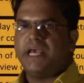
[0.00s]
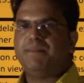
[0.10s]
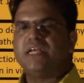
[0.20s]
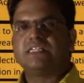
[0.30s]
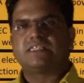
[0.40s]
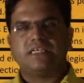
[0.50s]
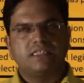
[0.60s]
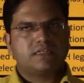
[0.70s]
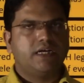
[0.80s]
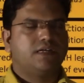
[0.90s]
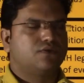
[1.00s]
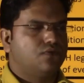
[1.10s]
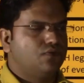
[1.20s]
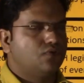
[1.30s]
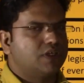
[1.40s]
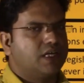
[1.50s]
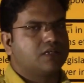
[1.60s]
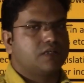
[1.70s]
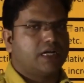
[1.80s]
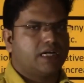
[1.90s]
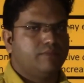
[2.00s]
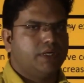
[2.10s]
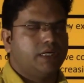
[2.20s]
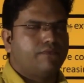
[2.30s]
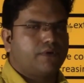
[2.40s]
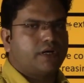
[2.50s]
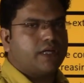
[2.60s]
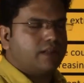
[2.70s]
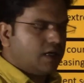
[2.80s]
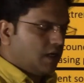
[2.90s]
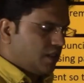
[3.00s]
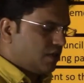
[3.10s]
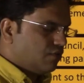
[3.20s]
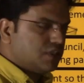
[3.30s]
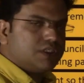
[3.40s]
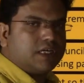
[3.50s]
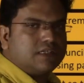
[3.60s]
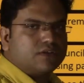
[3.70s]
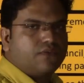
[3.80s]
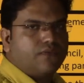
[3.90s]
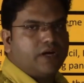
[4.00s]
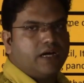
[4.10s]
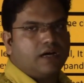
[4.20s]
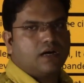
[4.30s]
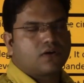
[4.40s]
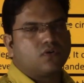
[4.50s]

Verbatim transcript: M L Cs, right, so those election had been deferred and there were chance of uh,